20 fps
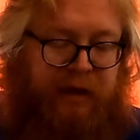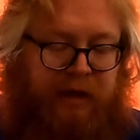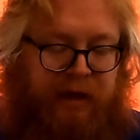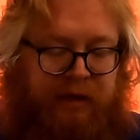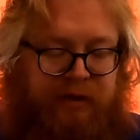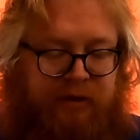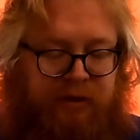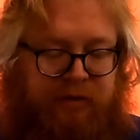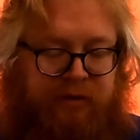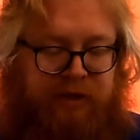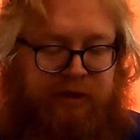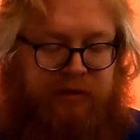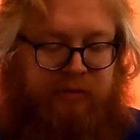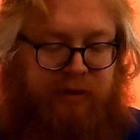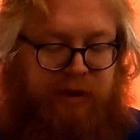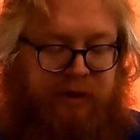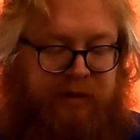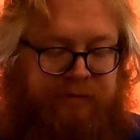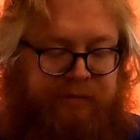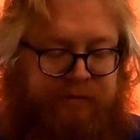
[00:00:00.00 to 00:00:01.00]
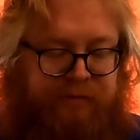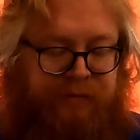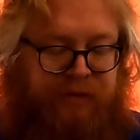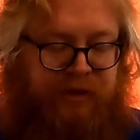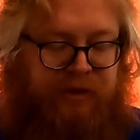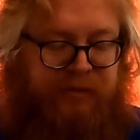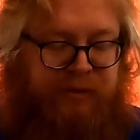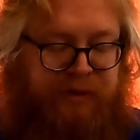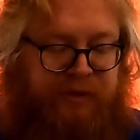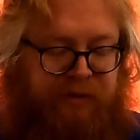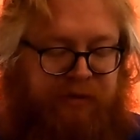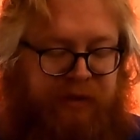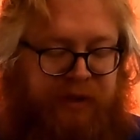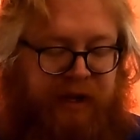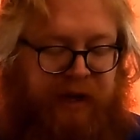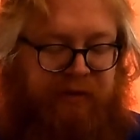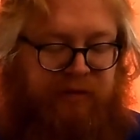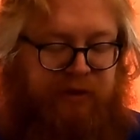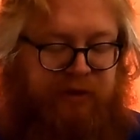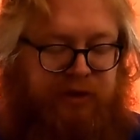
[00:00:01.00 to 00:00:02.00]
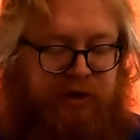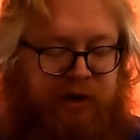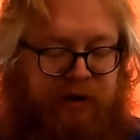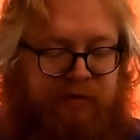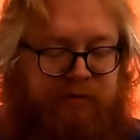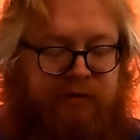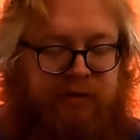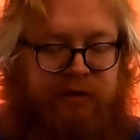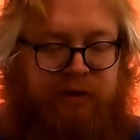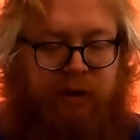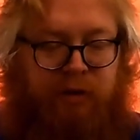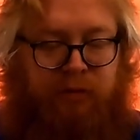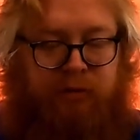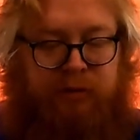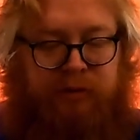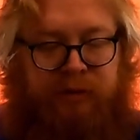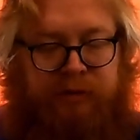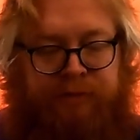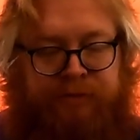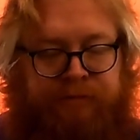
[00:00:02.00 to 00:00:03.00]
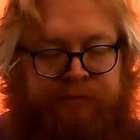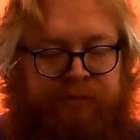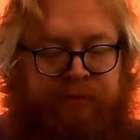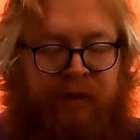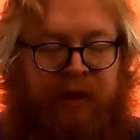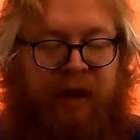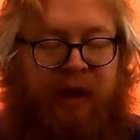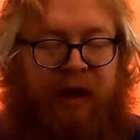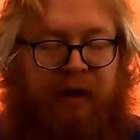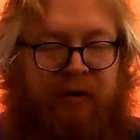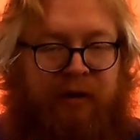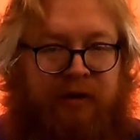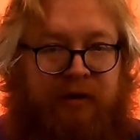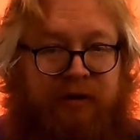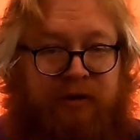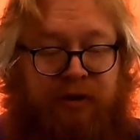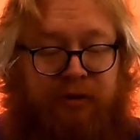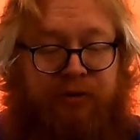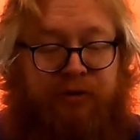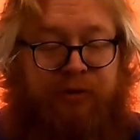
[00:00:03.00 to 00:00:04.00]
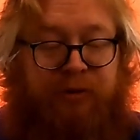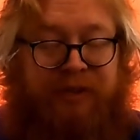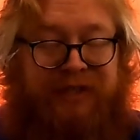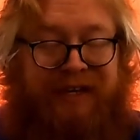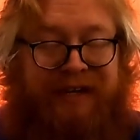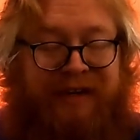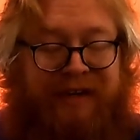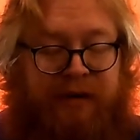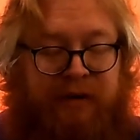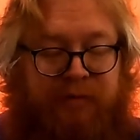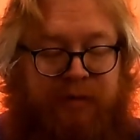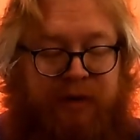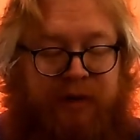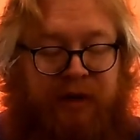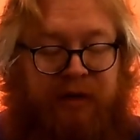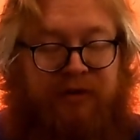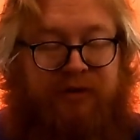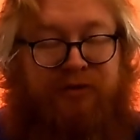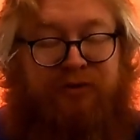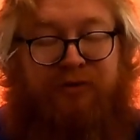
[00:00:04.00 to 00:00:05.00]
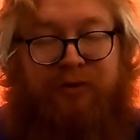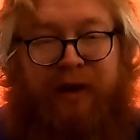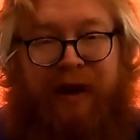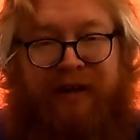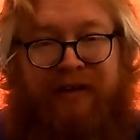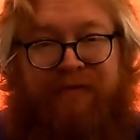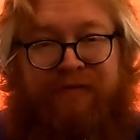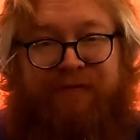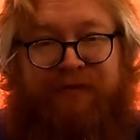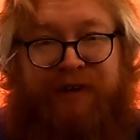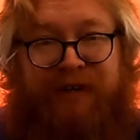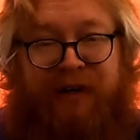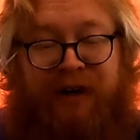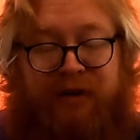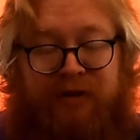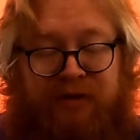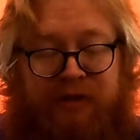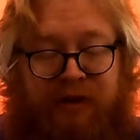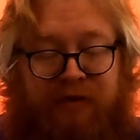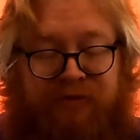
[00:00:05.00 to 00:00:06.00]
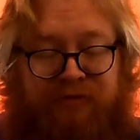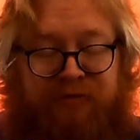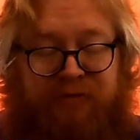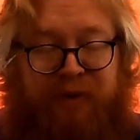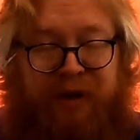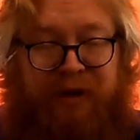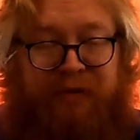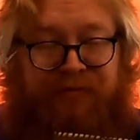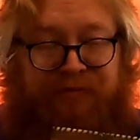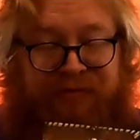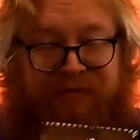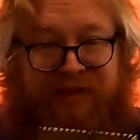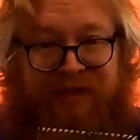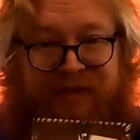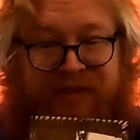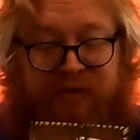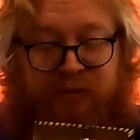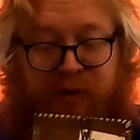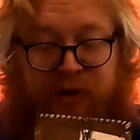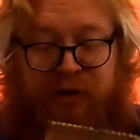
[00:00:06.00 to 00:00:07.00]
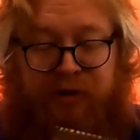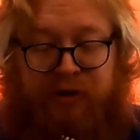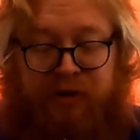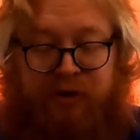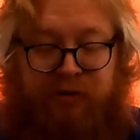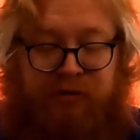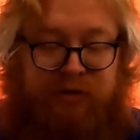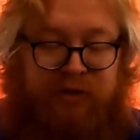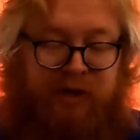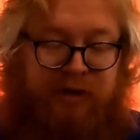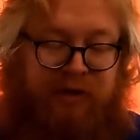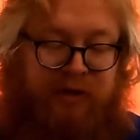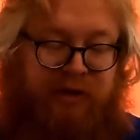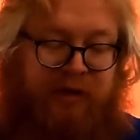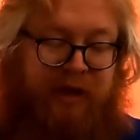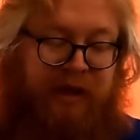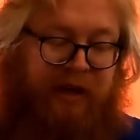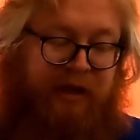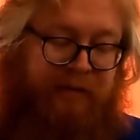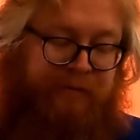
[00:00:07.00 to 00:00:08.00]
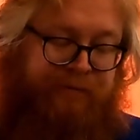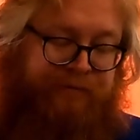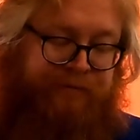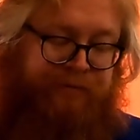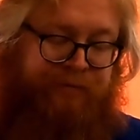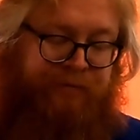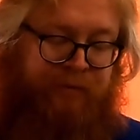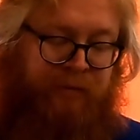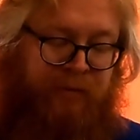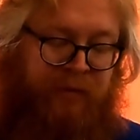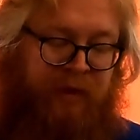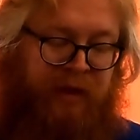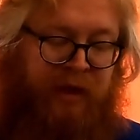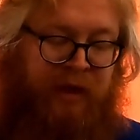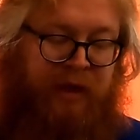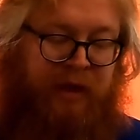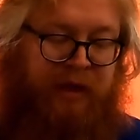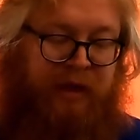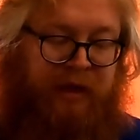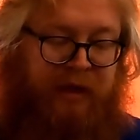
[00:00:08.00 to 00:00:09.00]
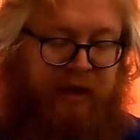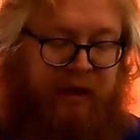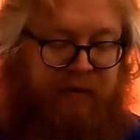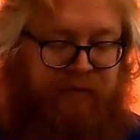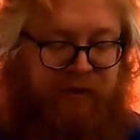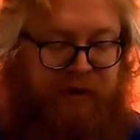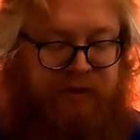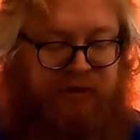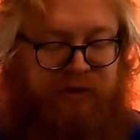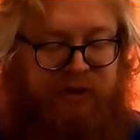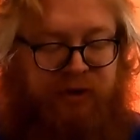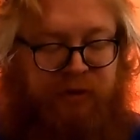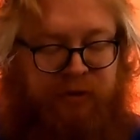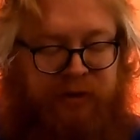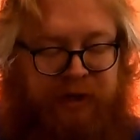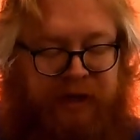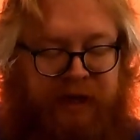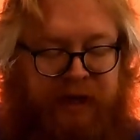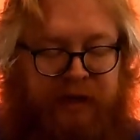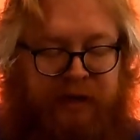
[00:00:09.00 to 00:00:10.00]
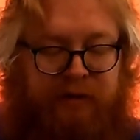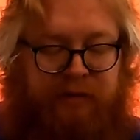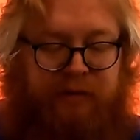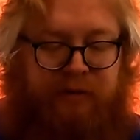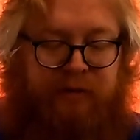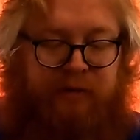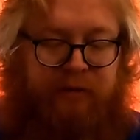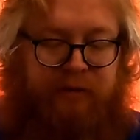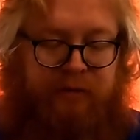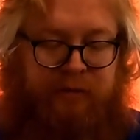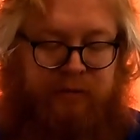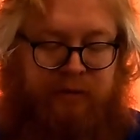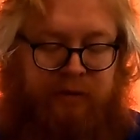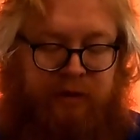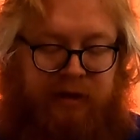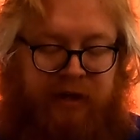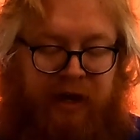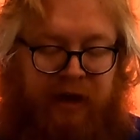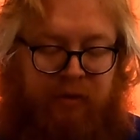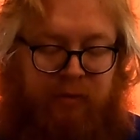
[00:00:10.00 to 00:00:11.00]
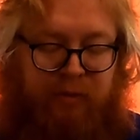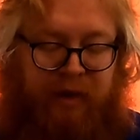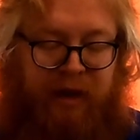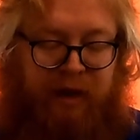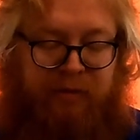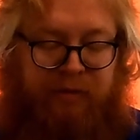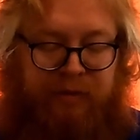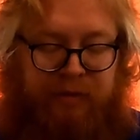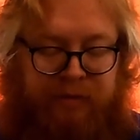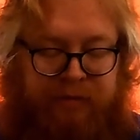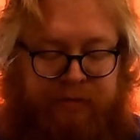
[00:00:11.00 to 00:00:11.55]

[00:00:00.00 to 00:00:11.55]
And so in this one, you specifically have the sheriff's notes. I'm not going to go through what's in here because you have to figure it out yourself, but this is one of your clues that you're going to get. Eventually, you'll get the town map.